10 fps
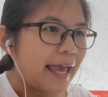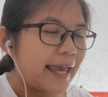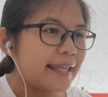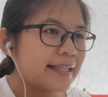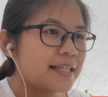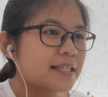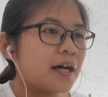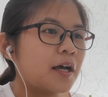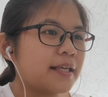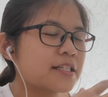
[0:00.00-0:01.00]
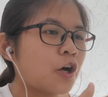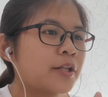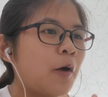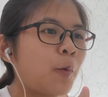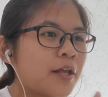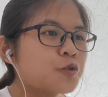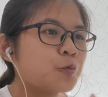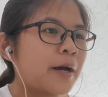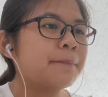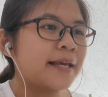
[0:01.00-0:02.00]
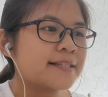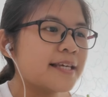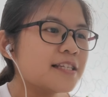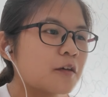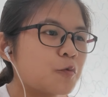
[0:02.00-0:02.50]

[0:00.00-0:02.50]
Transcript: and is on a one-to-one basis,